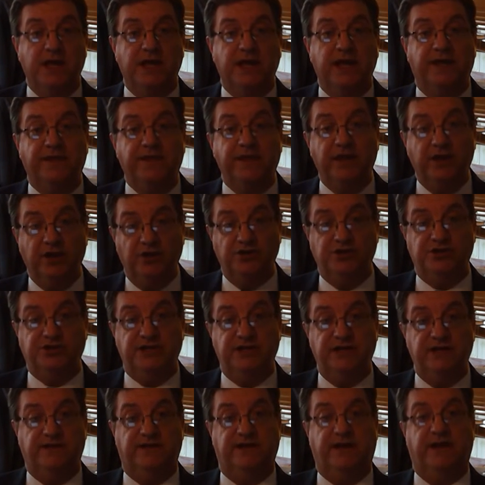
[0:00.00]
Now, the
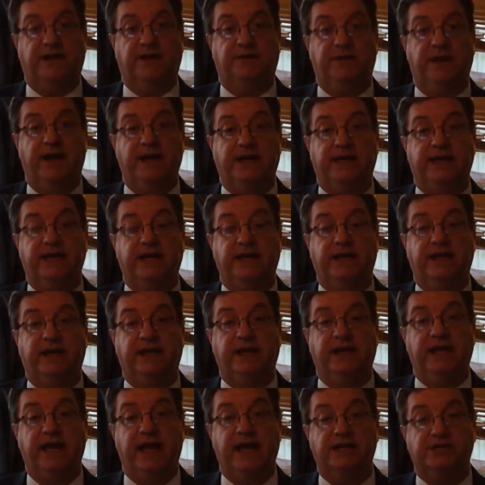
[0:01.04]
interesting thing about
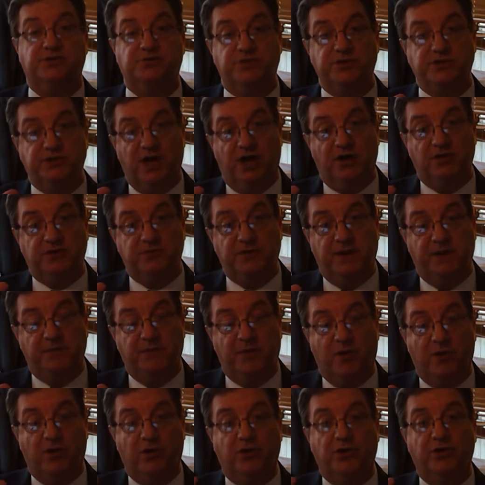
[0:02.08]
Kennedy, guys, we talked about
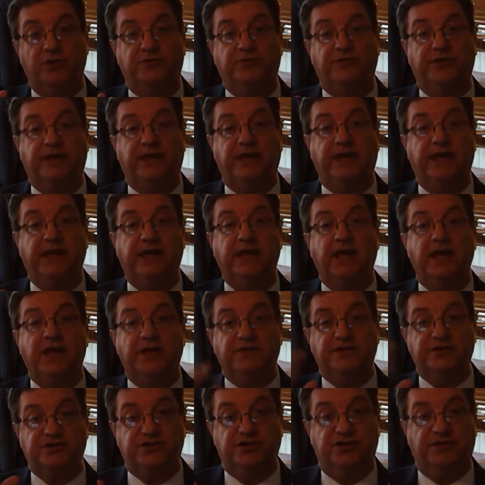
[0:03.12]
Martin Luther King,
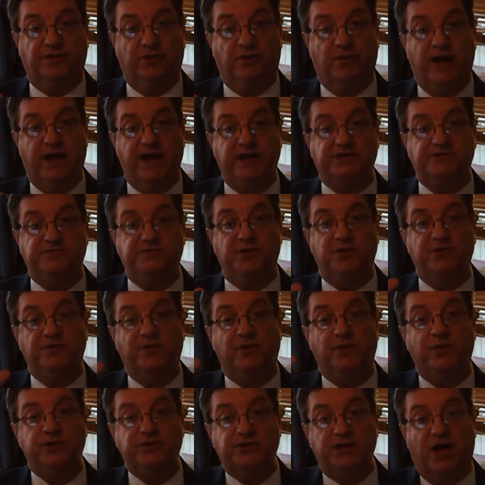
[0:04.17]
the civil rights
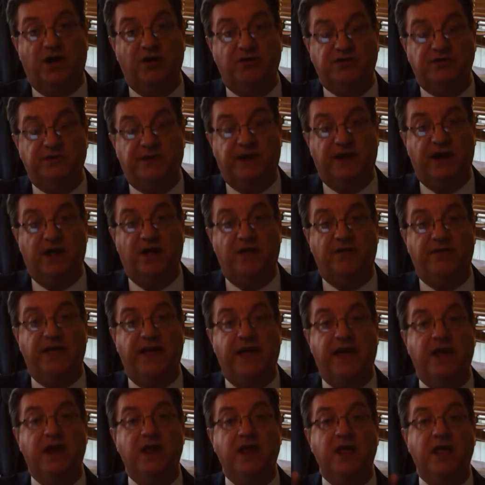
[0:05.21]
movement, we talked about all
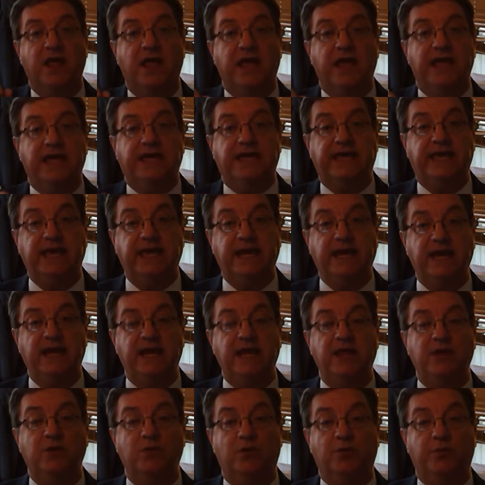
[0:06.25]
that.
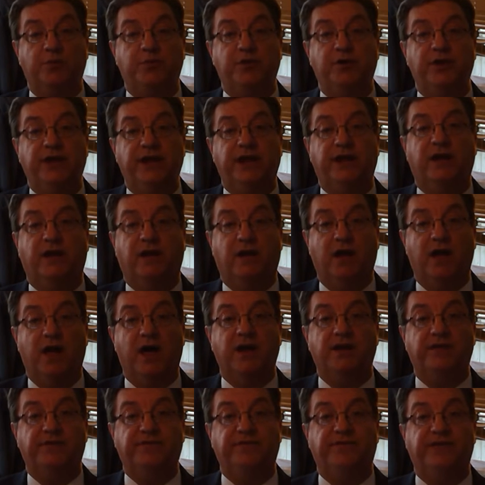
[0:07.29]
Kennedy will put in a
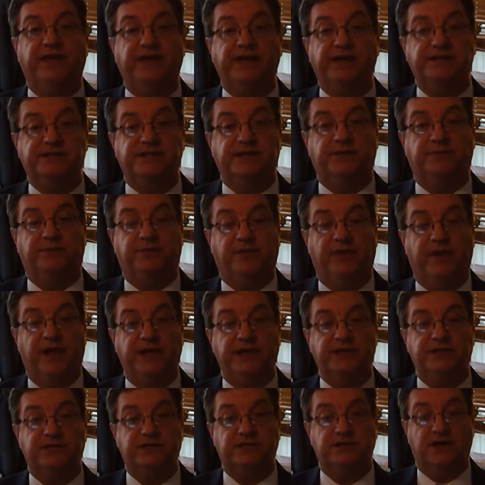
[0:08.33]
lot of things in
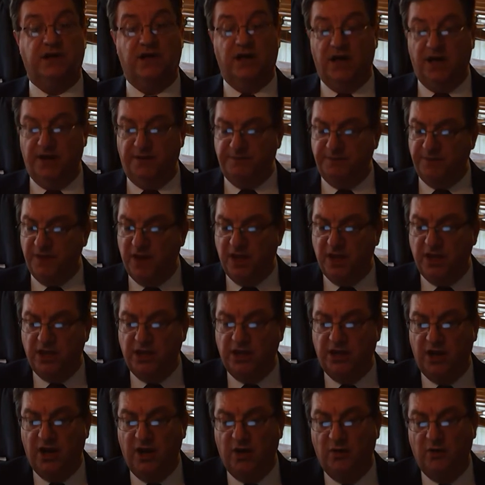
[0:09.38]
place. Uh,
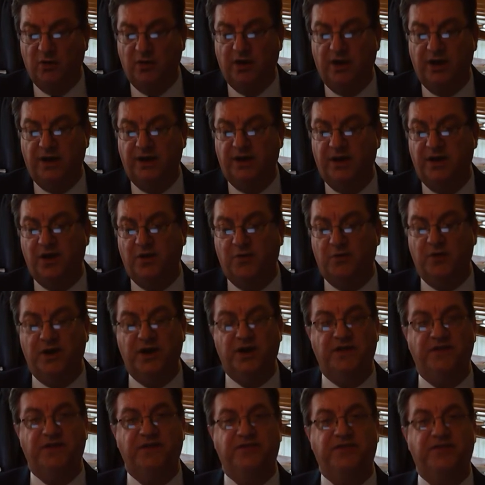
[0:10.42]
you know, uh,
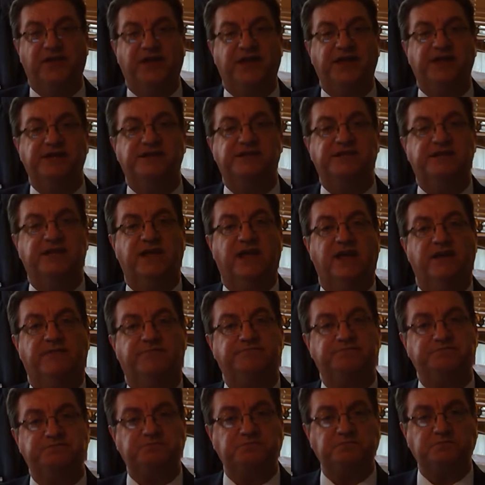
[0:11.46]
one of the things that,
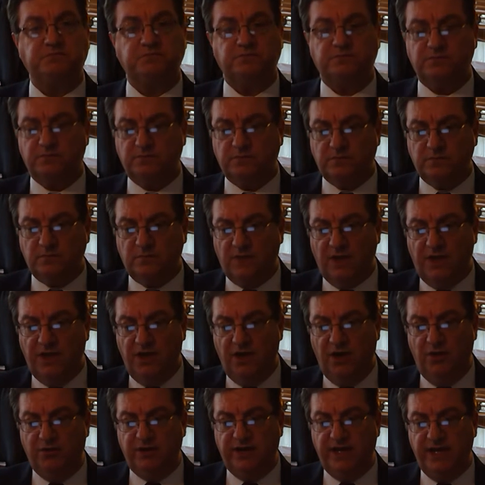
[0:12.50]
you
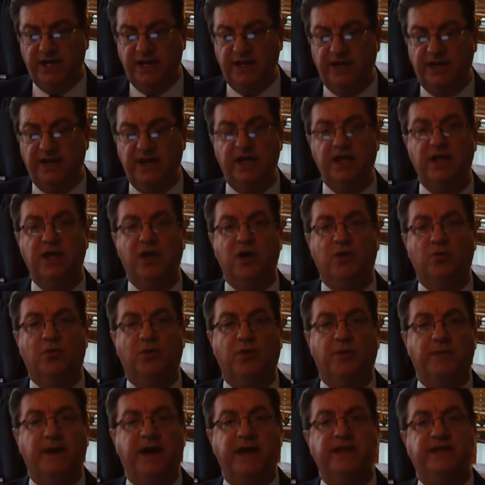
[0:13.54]
know, Kennedy
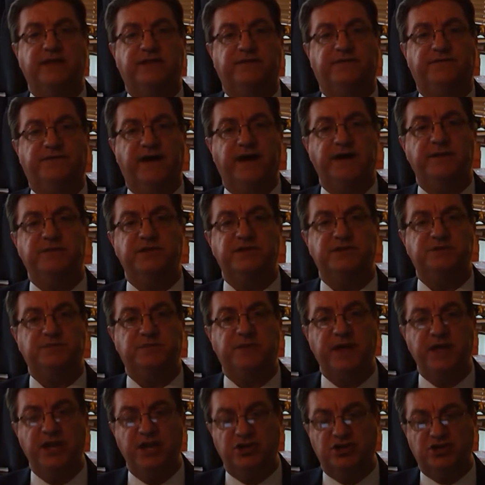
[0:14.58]
will make the famous
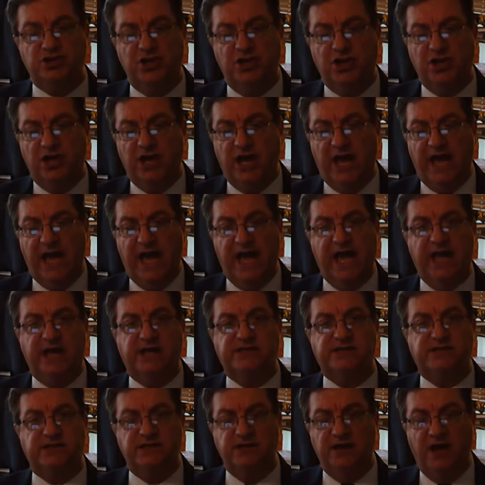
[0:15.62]
speech
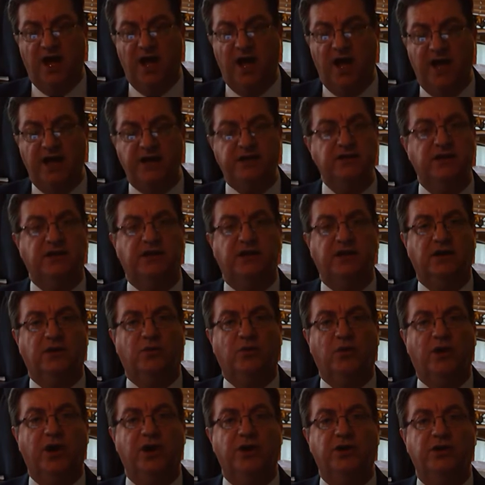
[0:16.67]
ask not
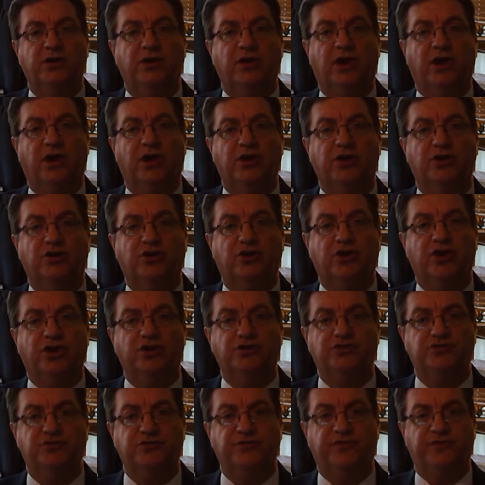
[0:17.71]
what uh, your
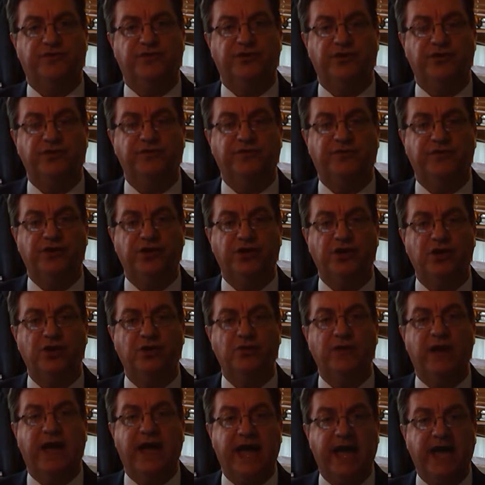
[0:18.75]
country would do for
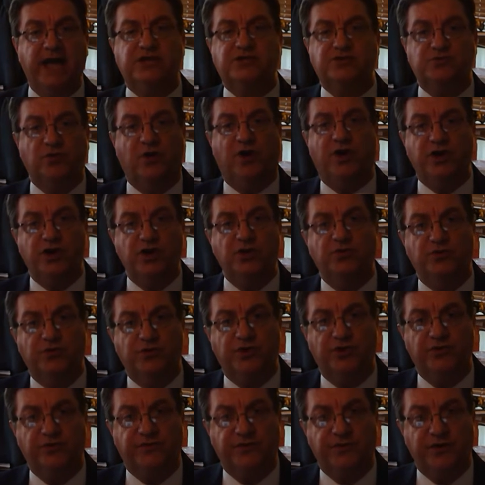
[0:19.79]
you. Ask what you would
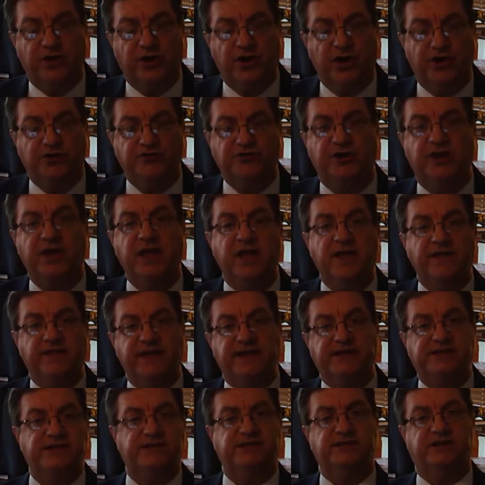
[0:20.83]
do for your country.
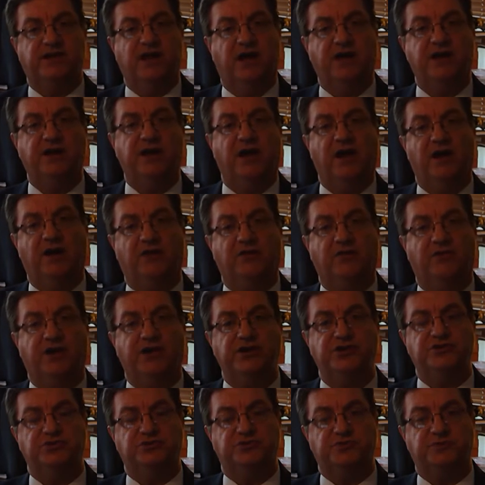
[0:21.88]
That's his
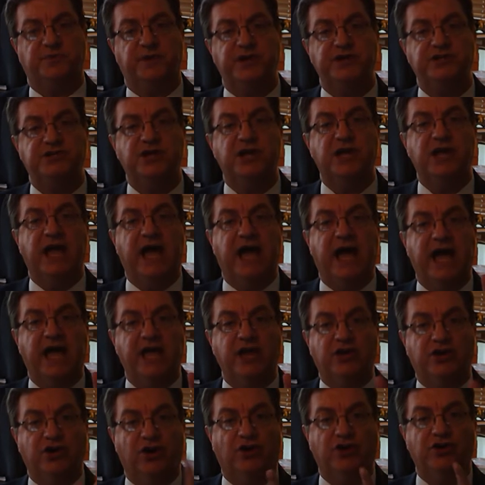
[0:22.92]
inaugural speech. I
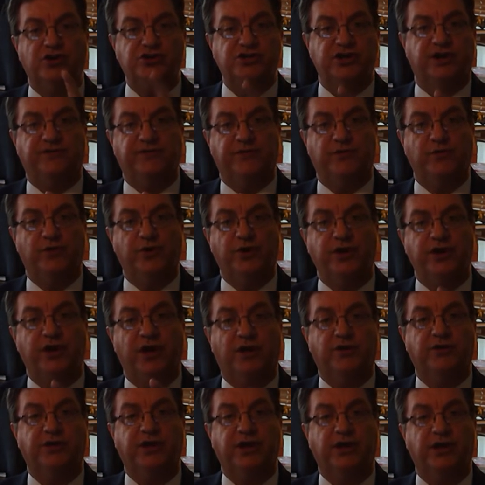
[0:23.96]
encourage every one of
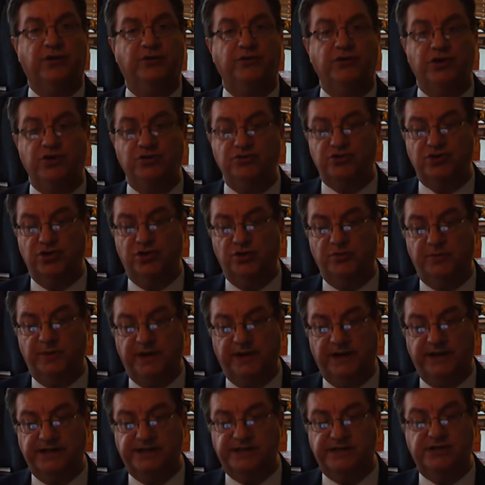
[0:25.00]
y'all to get on YouTube
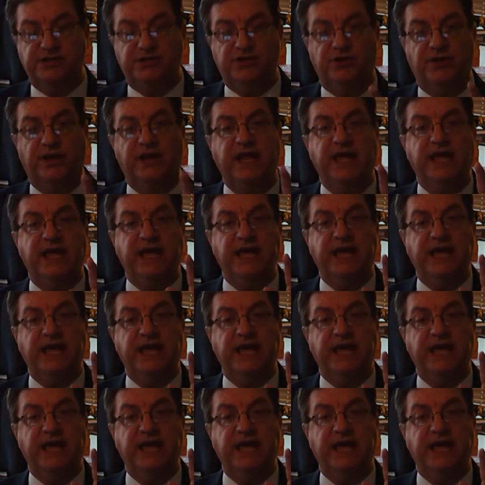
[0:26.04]
and listen to it.